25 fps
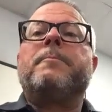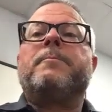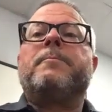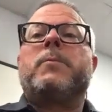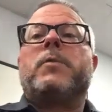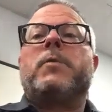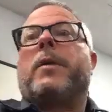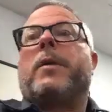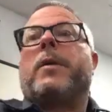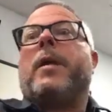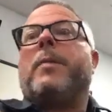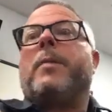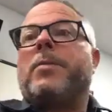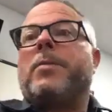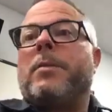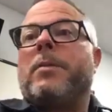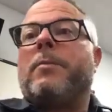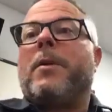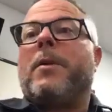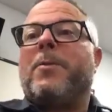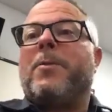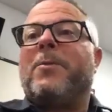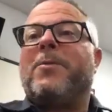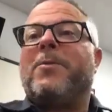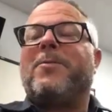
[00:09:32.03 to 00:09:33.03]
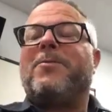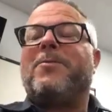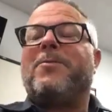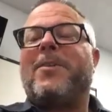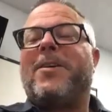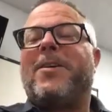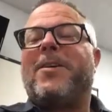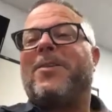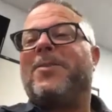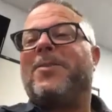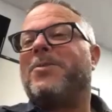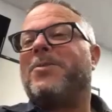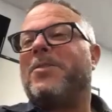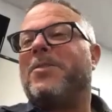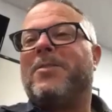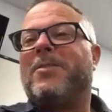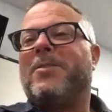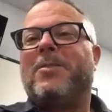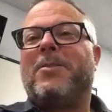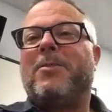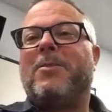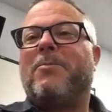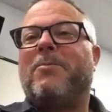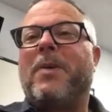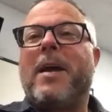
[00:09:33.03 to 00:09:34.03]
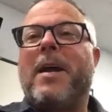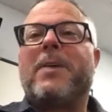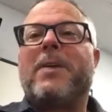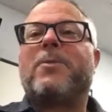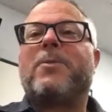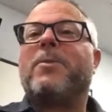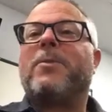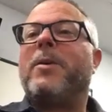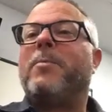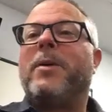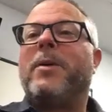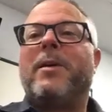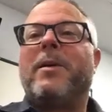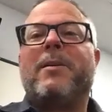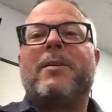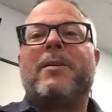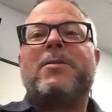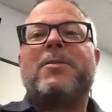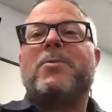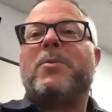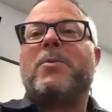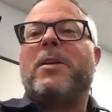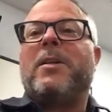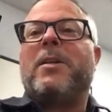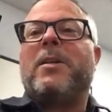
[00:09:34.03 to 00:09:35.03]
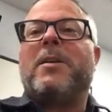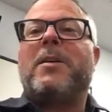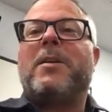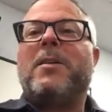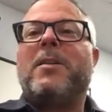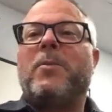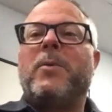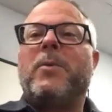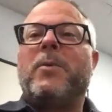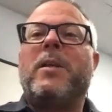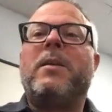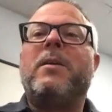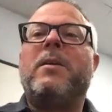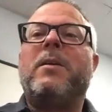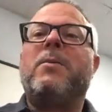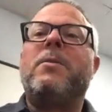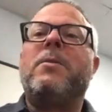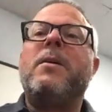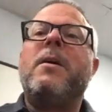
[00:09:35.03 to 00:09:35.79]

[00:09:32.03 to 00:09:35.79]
So it keeps follows the factory appearance when you look in the window.